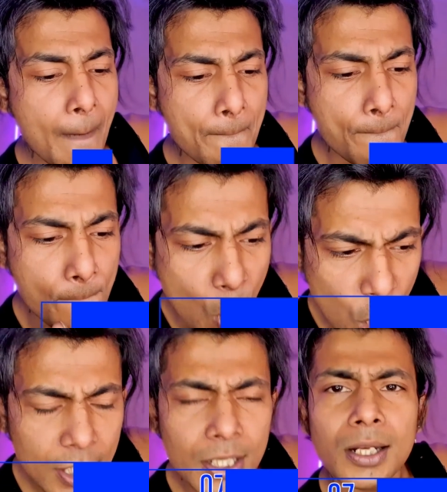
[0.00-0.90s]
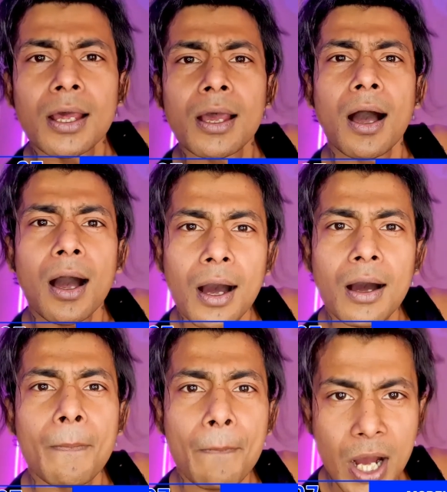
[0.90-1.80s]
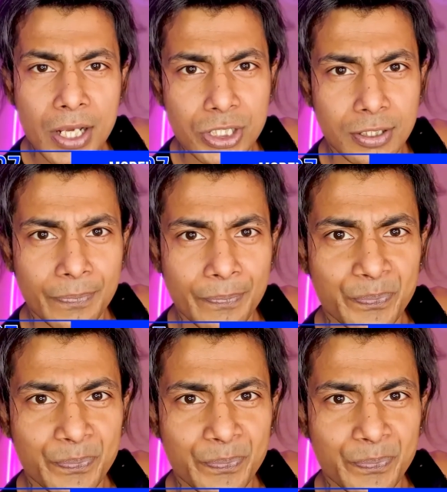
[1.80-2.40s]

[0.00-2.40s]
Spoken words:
model a master.